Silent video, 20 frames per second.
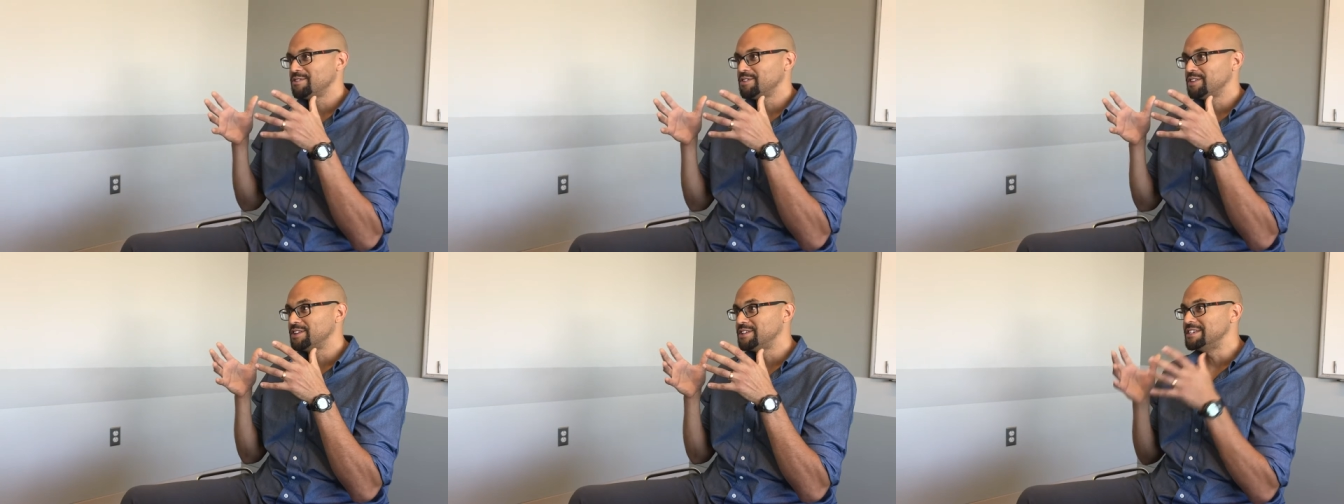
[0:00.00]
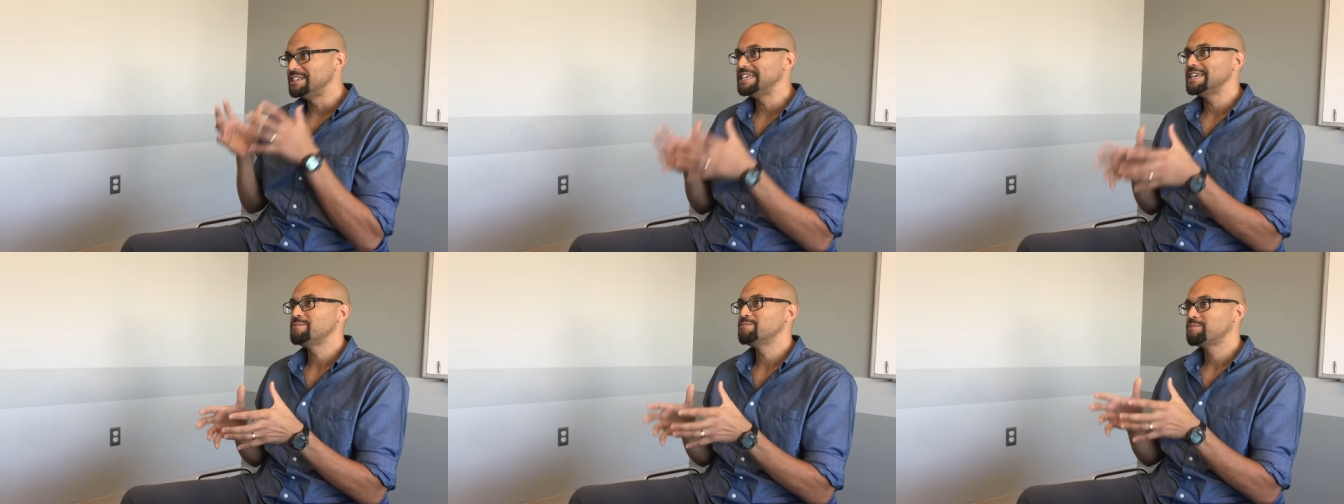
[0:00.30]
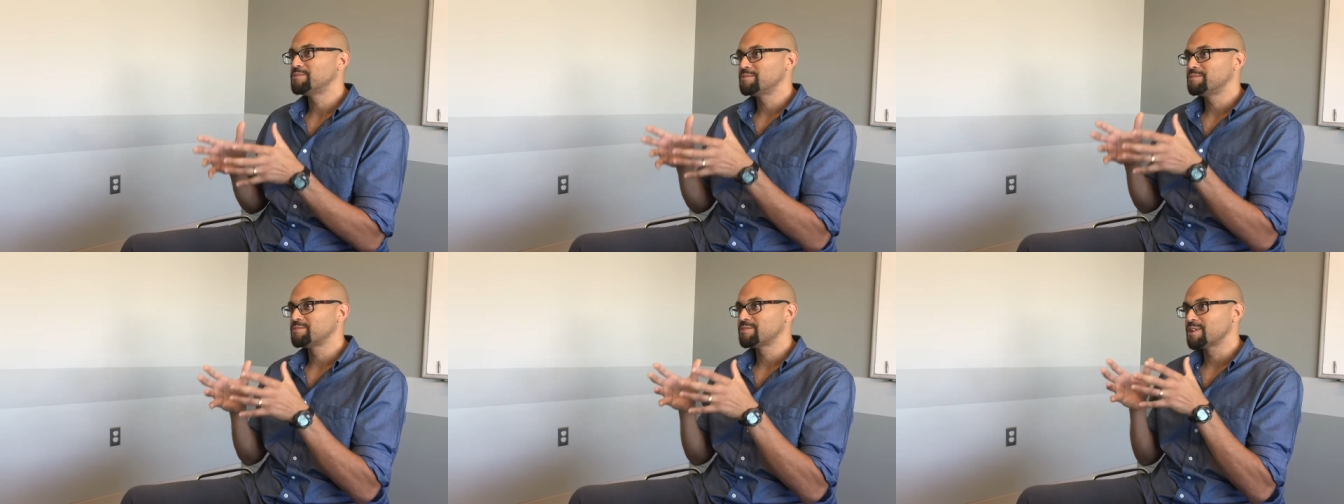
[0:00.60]
the
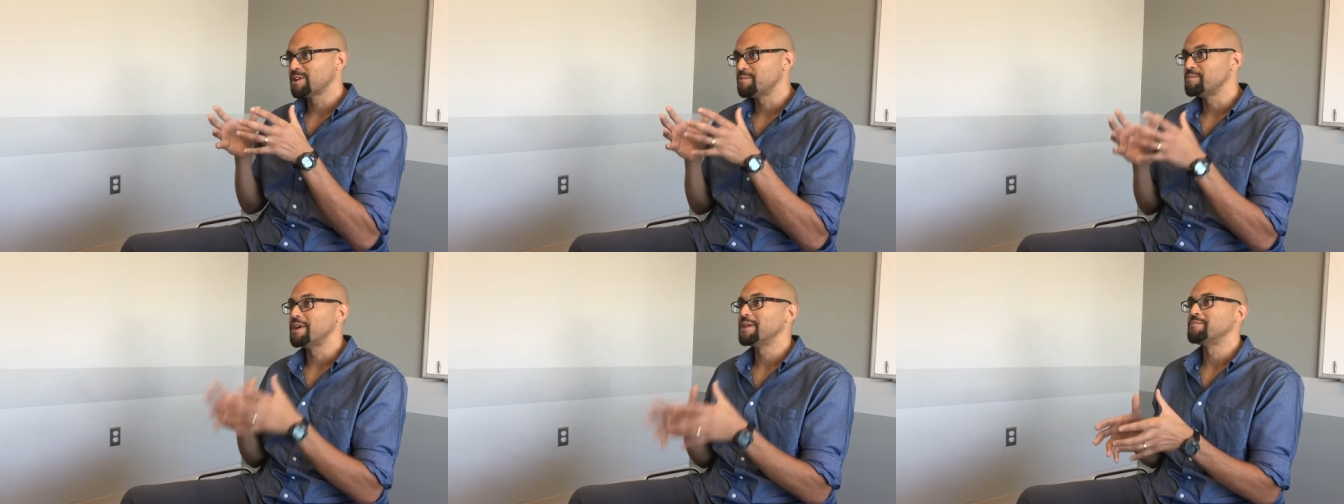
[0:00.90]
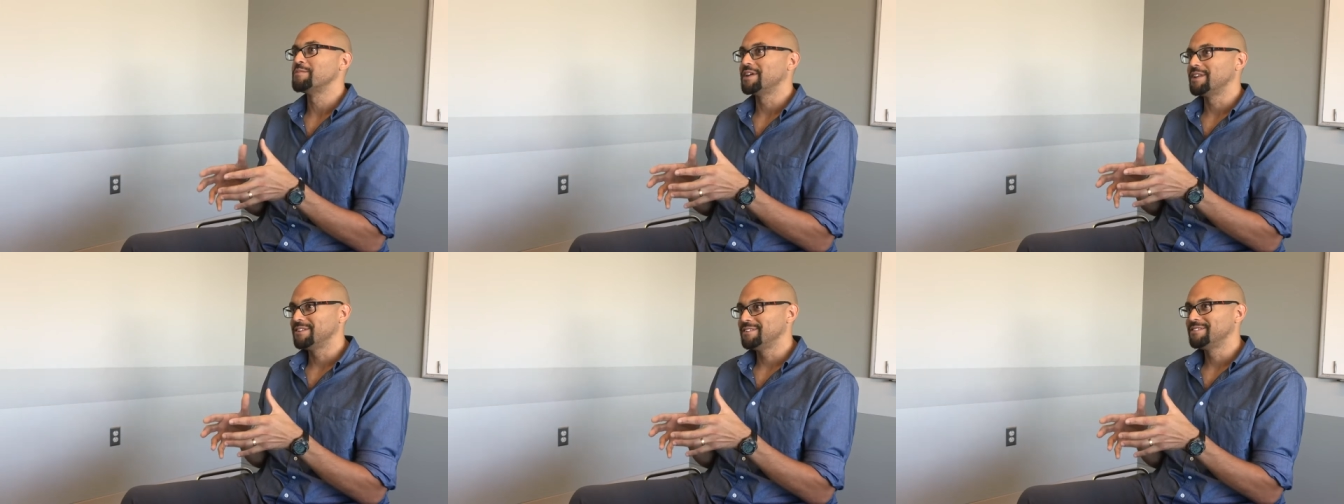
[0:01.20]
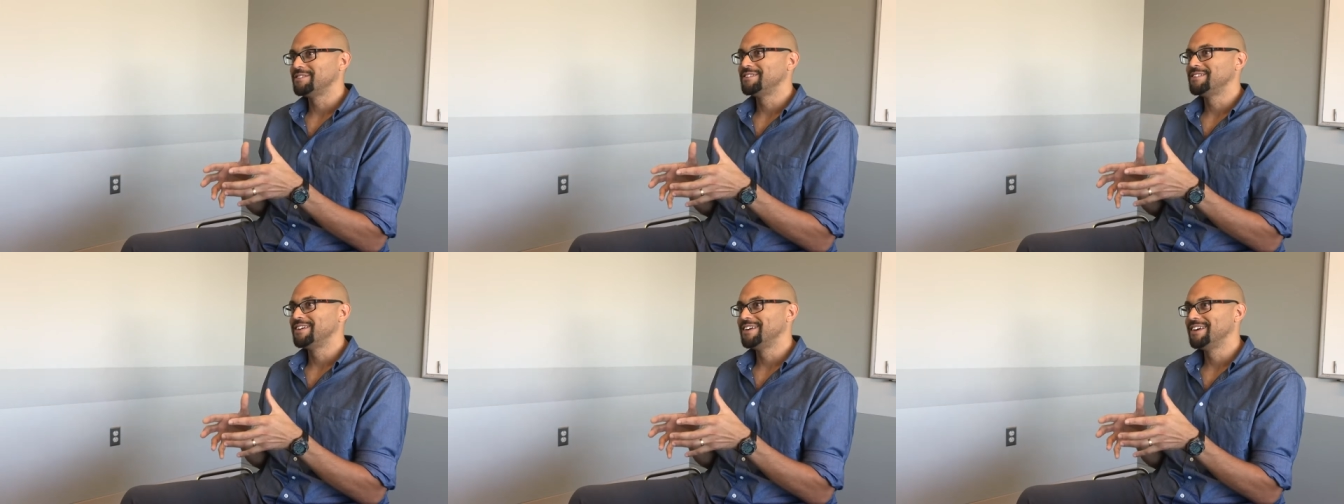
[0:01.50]
deep commitment.
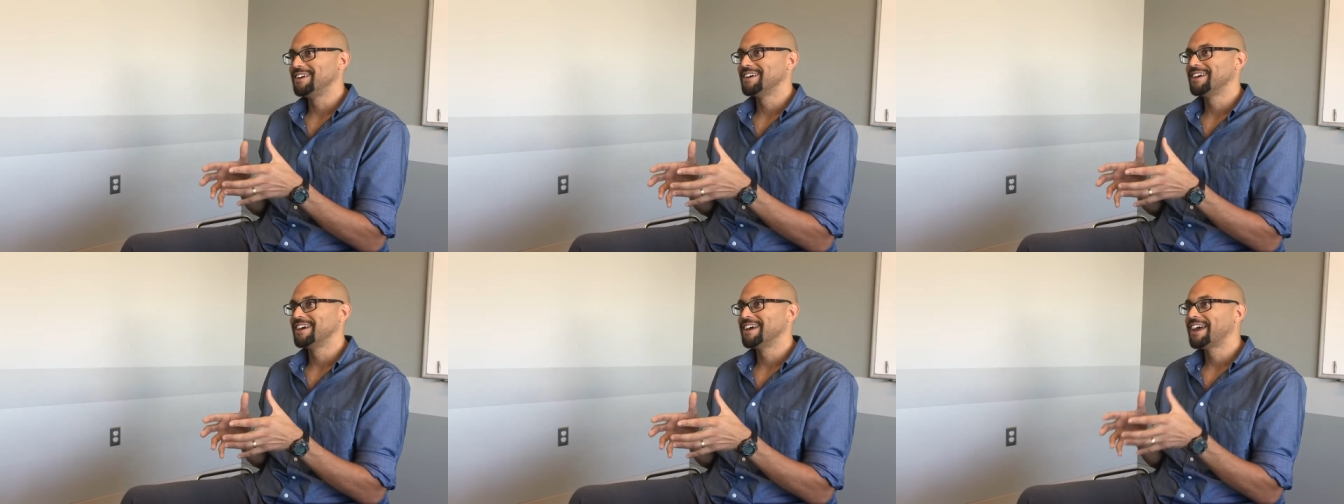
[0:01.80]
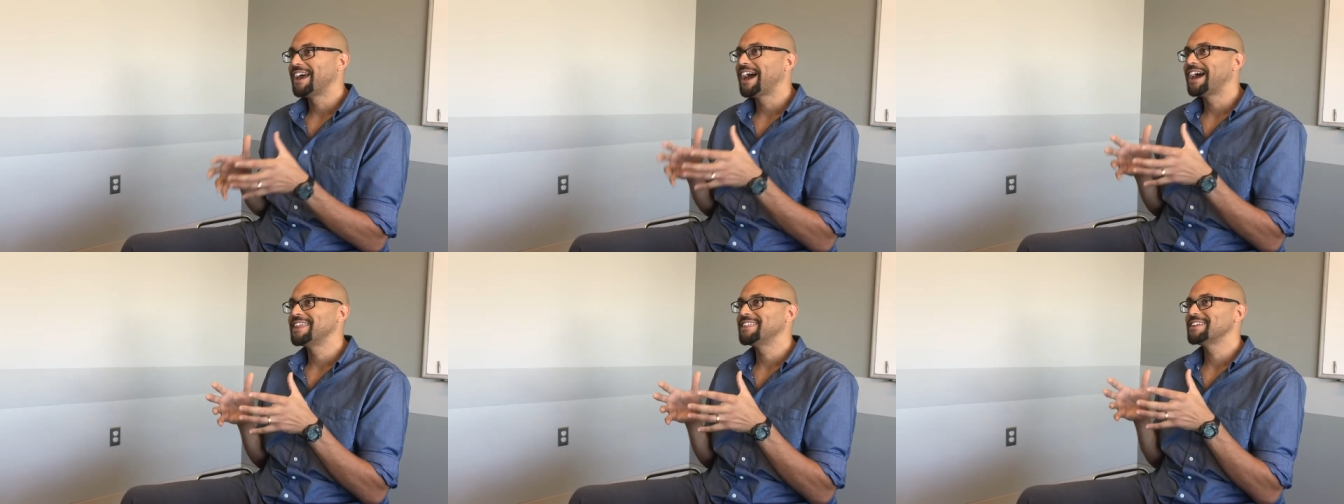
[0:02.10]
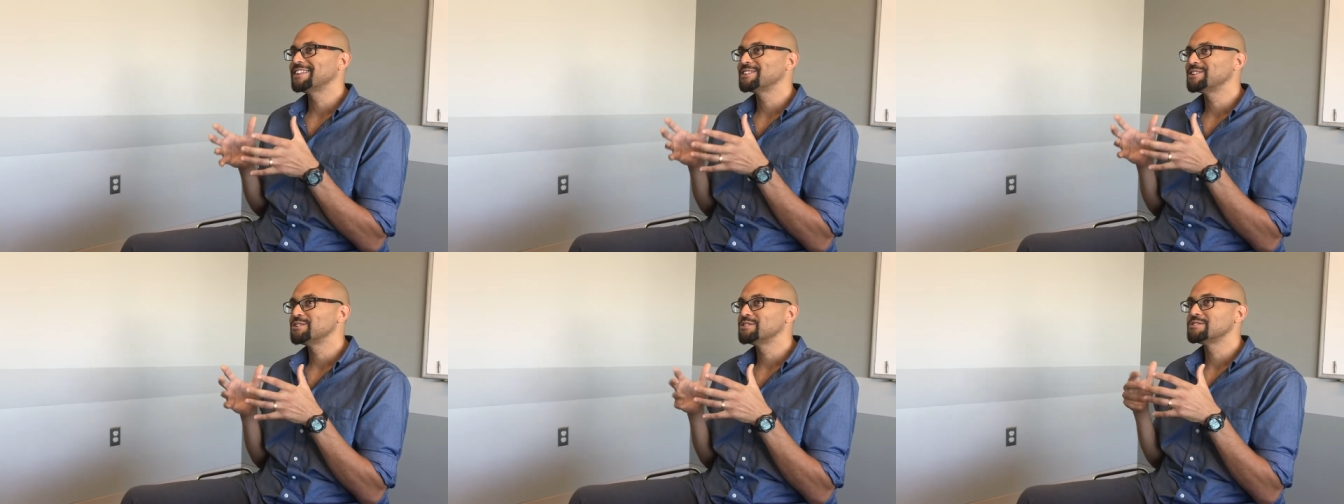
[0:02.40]
I
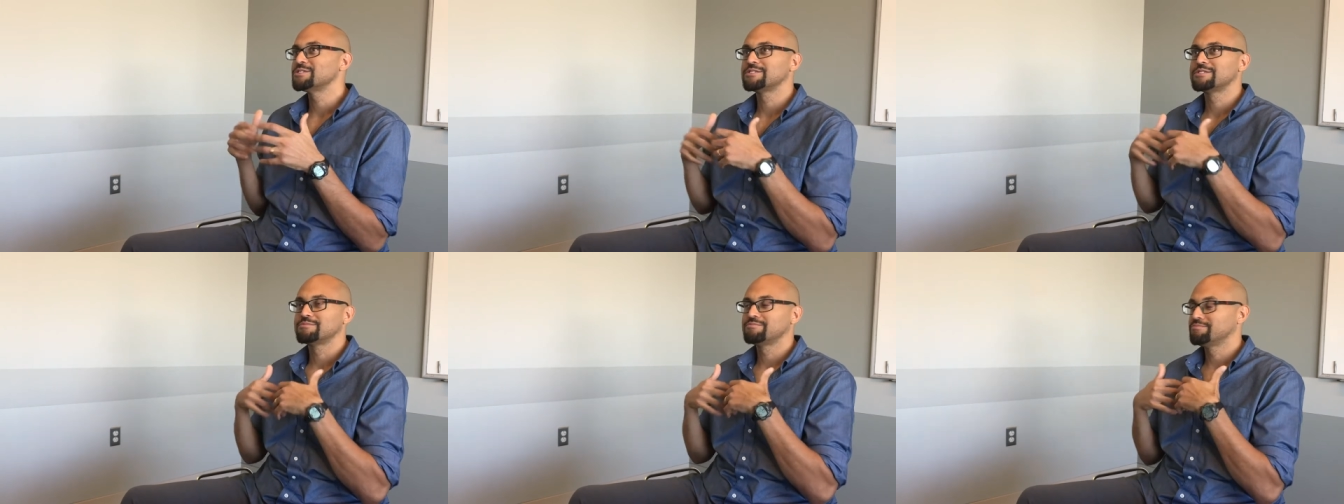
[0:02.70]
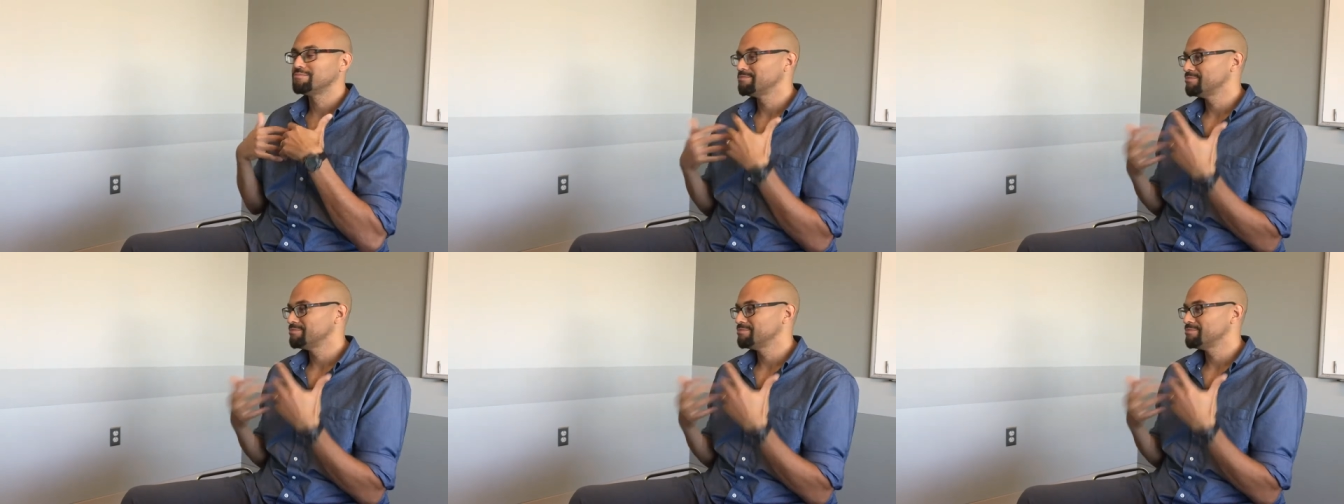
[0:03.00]
think there's